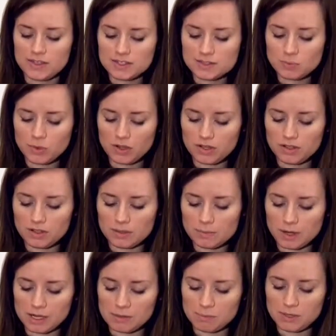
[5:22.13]
This one,
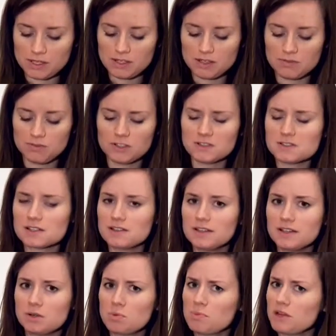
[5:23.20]
in my opinion, feels
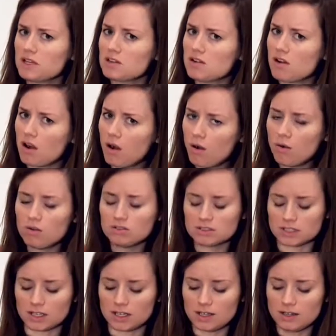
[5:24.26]
a little bit
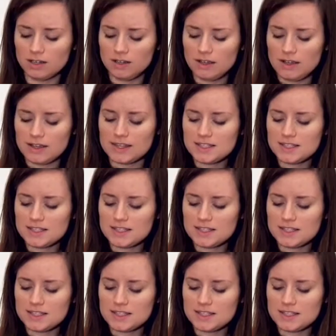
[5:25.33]
colder.